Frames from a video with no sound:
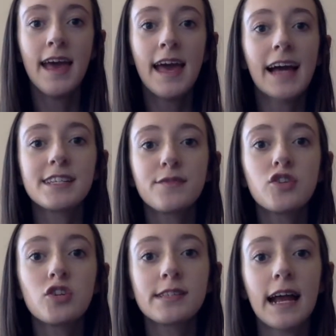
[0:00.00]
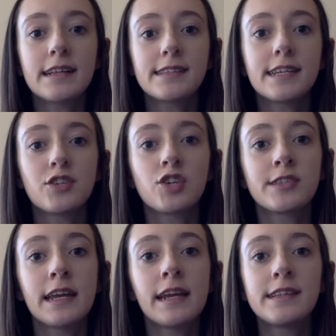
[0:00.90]
As future science teachers,
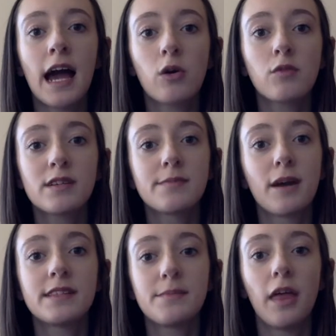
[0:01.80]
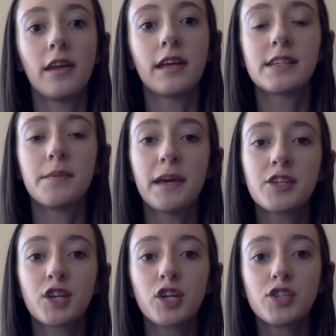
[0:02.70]
it is our responsibility to make
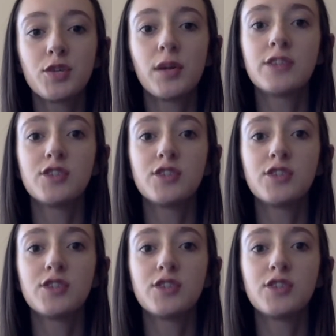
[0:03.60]
sure our students